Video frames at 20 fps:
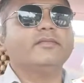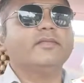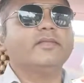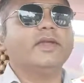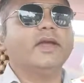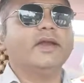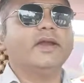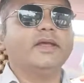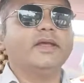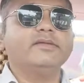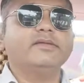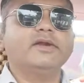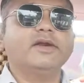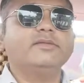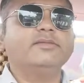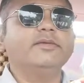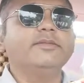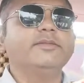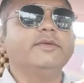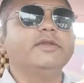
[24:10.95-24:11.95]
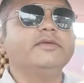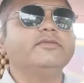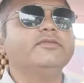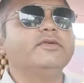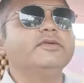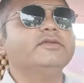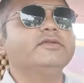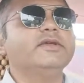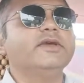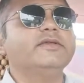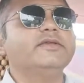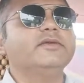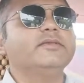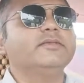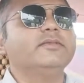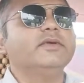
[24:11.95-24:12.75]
and I start preparing for CISM.